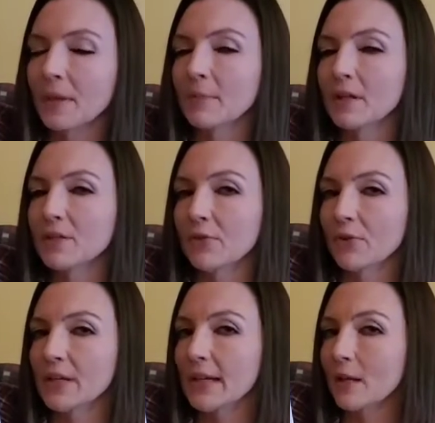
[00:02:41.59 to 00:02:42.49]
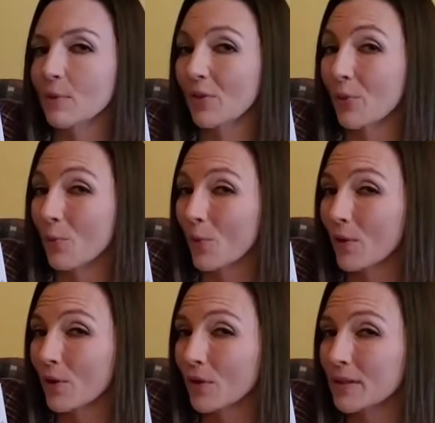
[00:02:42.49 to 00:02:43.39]
Because if you're thinking about the
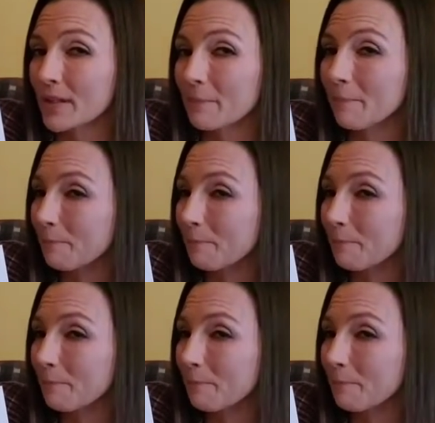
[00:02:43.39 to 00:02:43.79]
words,